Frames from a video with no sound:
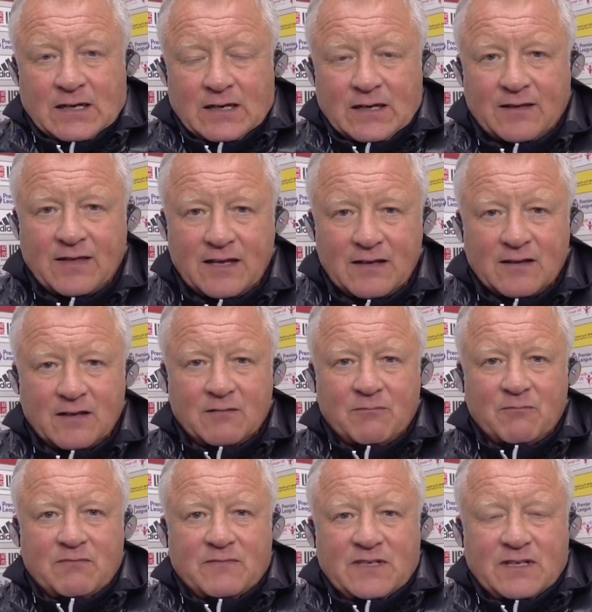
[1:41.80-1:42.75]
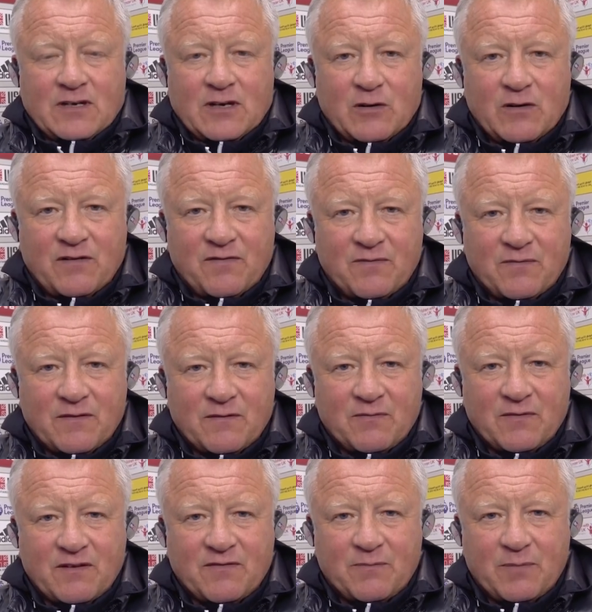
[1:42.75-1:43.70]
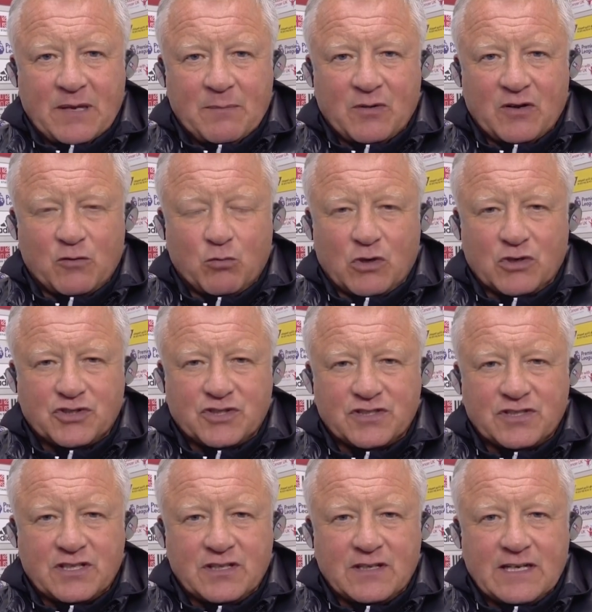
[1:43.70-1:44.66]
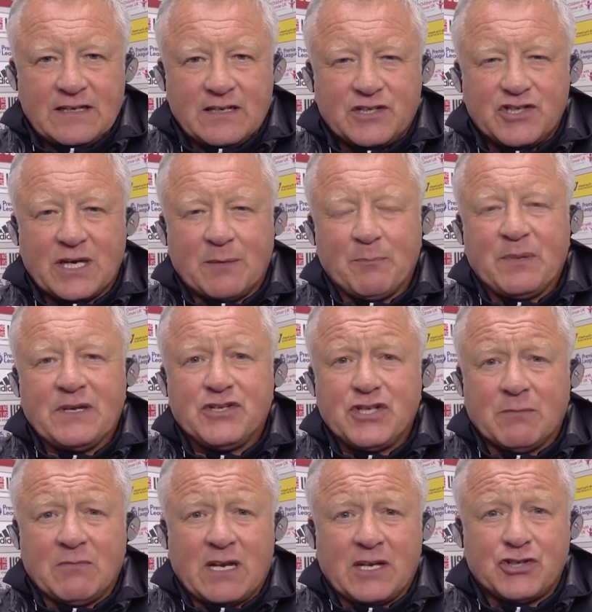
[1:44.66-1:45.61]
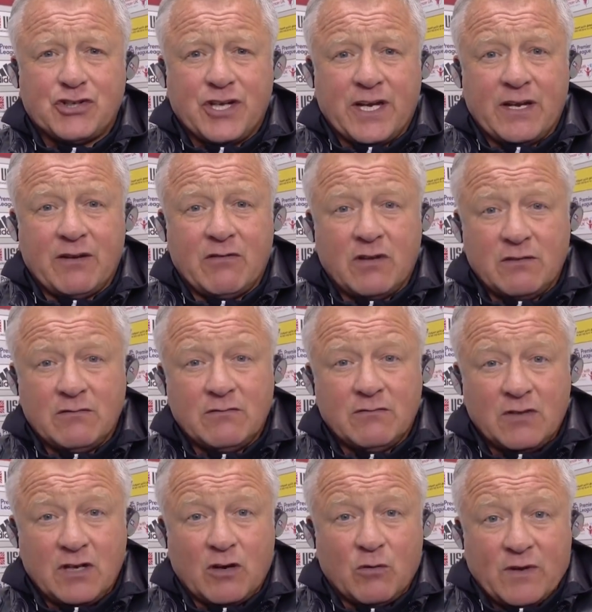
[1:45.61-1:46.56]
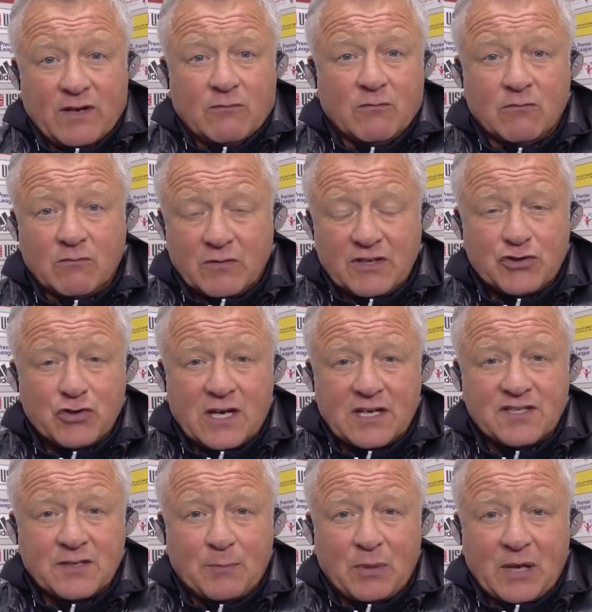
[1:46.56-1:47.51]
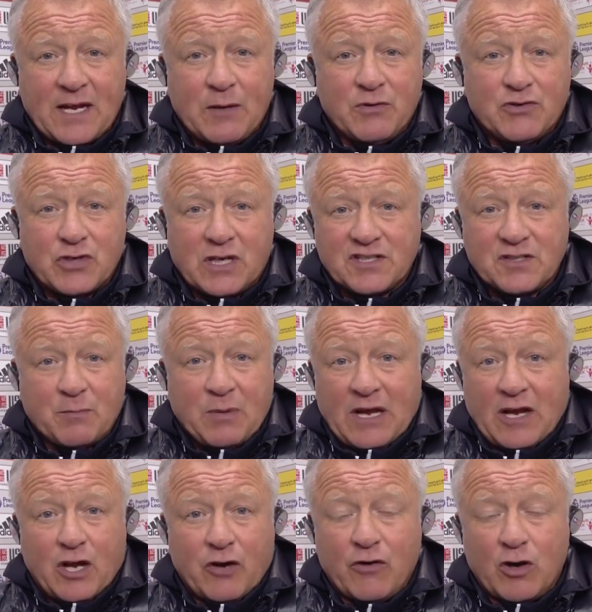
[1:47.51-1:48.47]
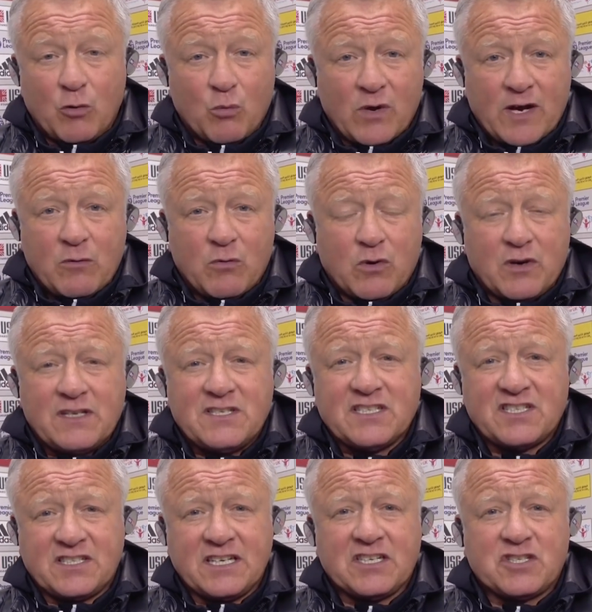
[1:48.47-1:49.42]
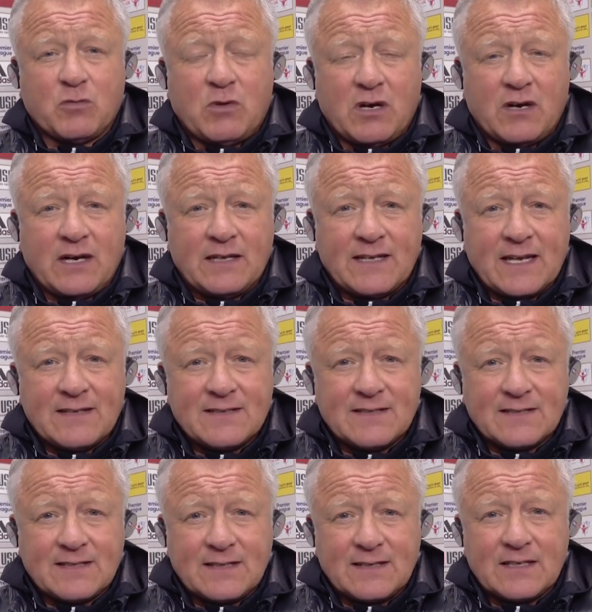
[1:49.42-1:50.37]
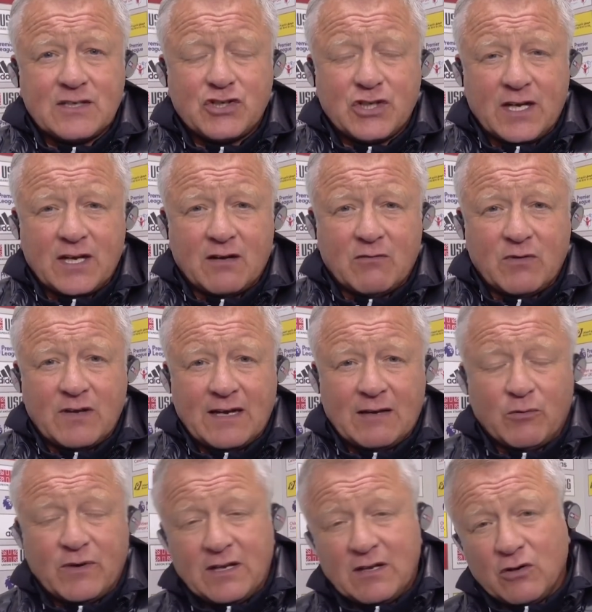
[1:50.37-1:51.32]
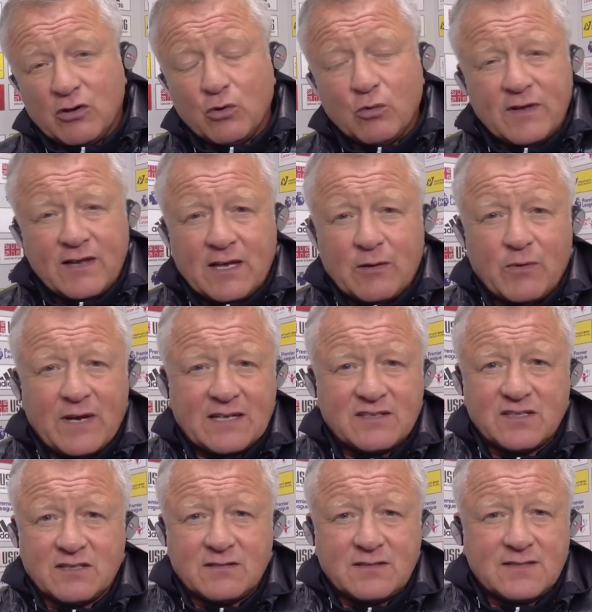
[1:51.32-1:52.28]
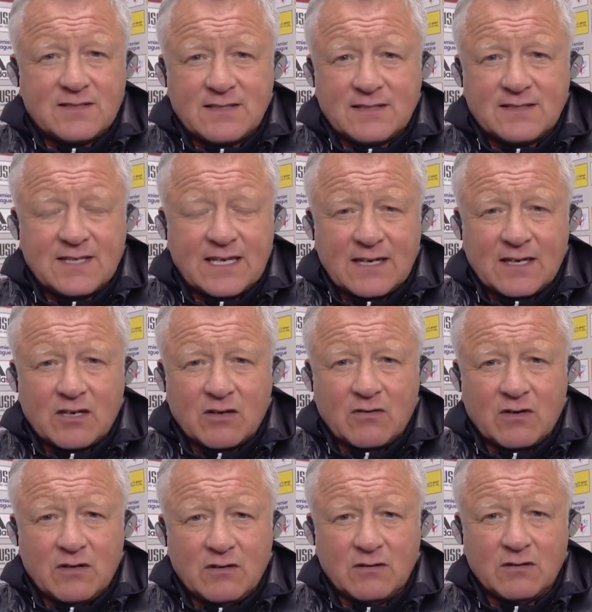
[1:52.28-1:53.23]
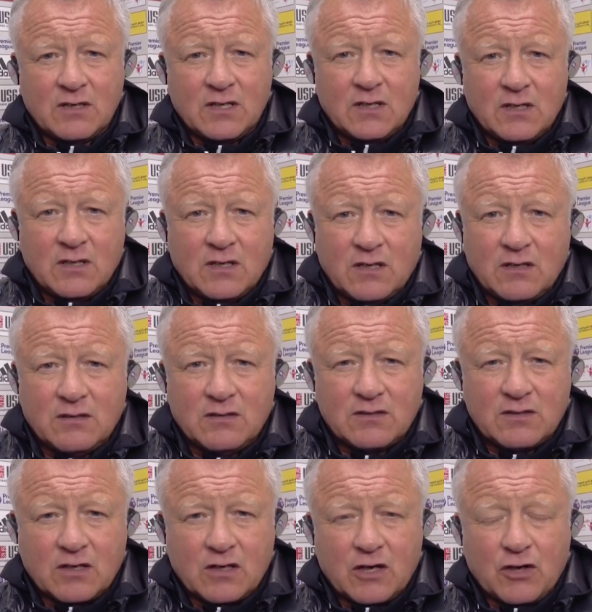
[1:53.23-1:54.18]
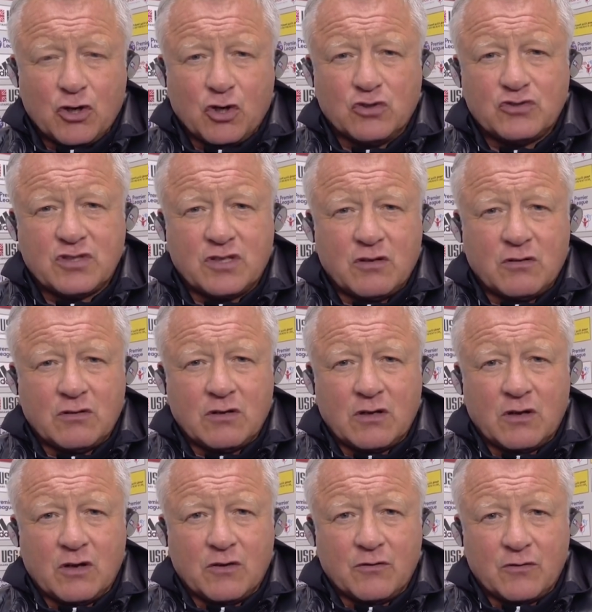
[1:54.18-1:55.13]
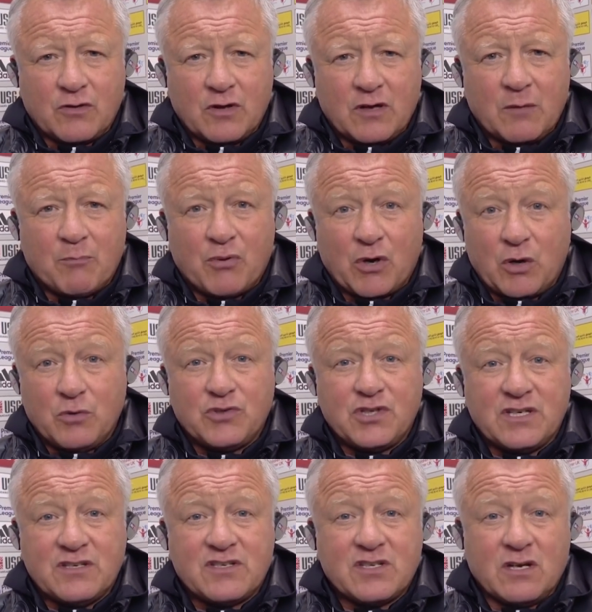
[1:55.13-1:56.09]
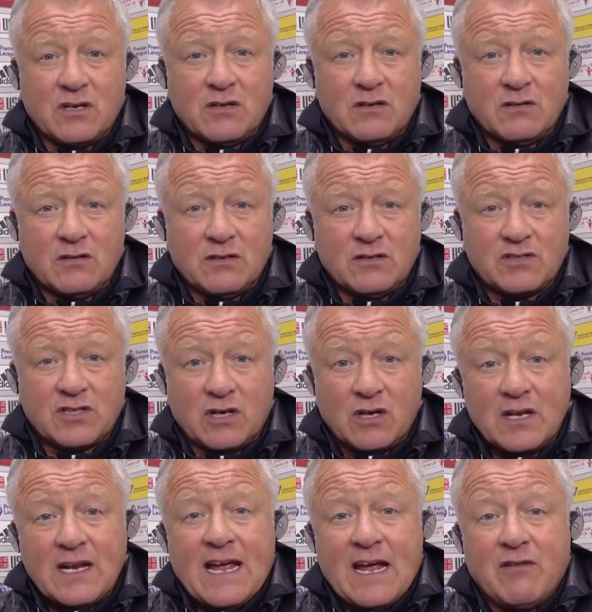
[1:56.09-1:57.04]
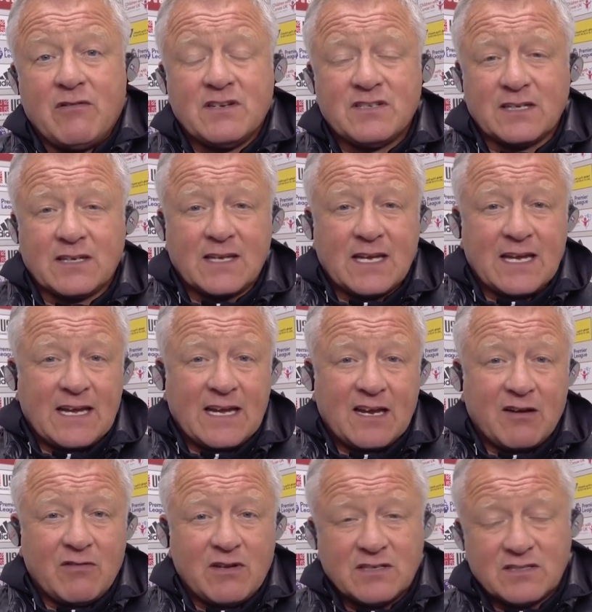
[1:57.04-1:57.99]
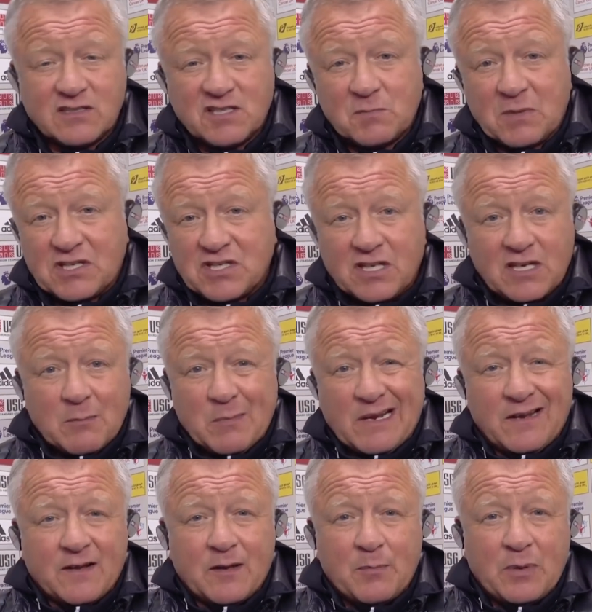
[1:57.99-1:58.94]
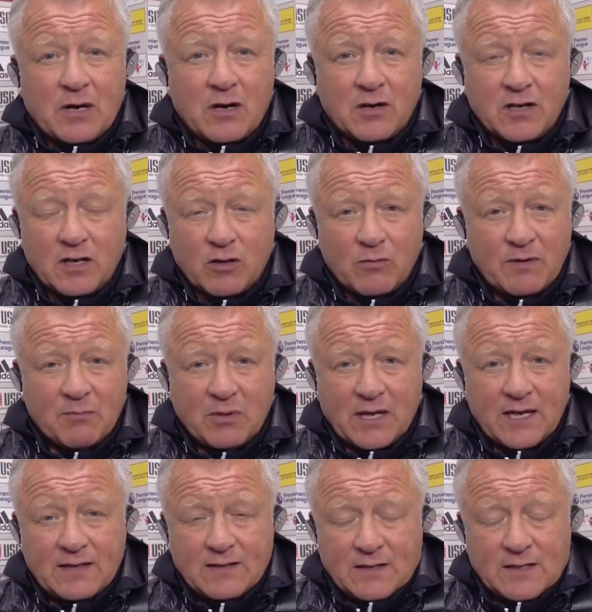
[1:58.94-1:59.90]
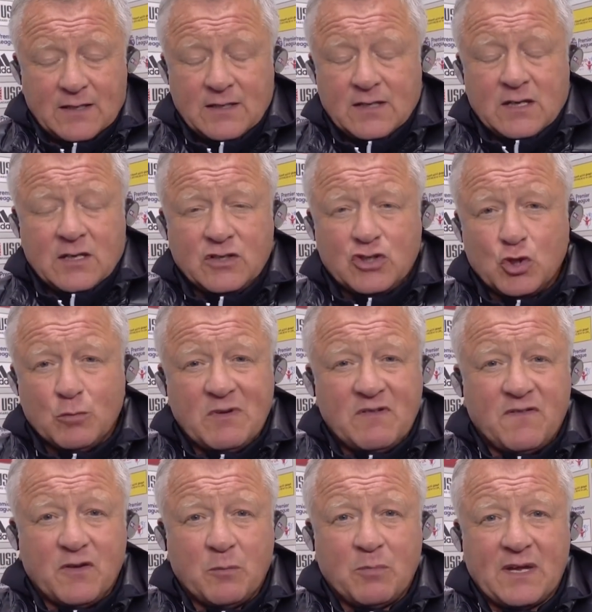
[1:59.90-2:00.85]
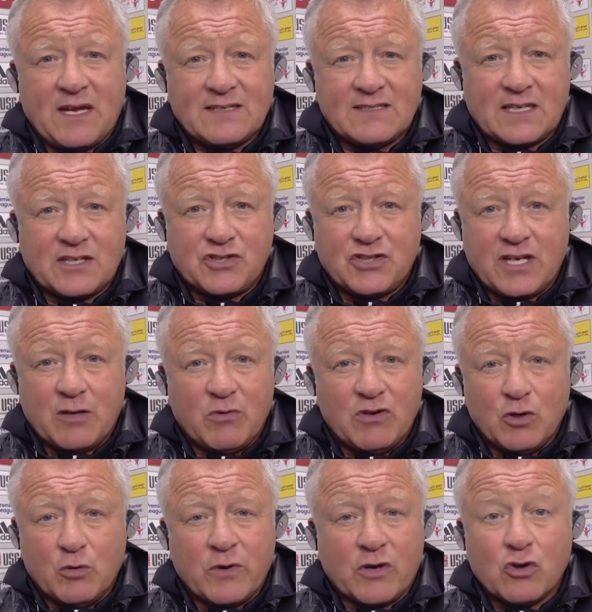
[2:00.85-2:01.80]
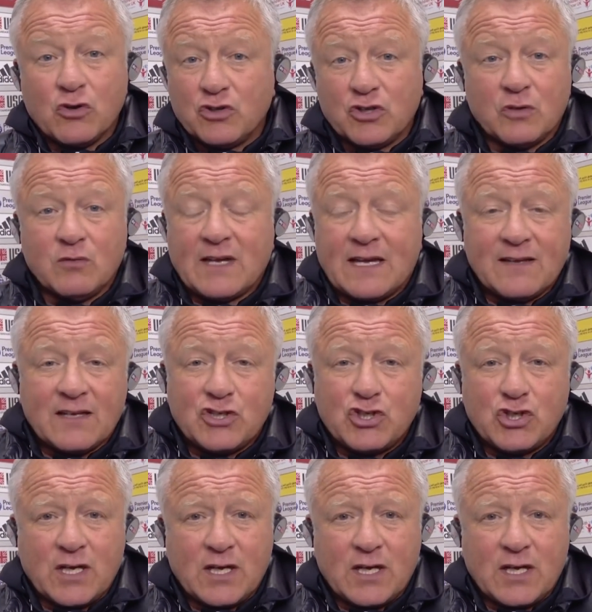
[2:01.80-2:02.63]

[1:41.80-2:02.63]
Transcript: I think that you know, if, if, if, people had watched us in, in the championship last year and, you know, we, we tried to play, we tried to play our own way. We wanted to stick to our identity this year. We, we knew we had to, to tinker and, and, uh, and alter the, uh, the approach in certain, certain areas and key areas, and especially in the middle of the park. You know, we played two midfield players last year. We knew we couldn't do that this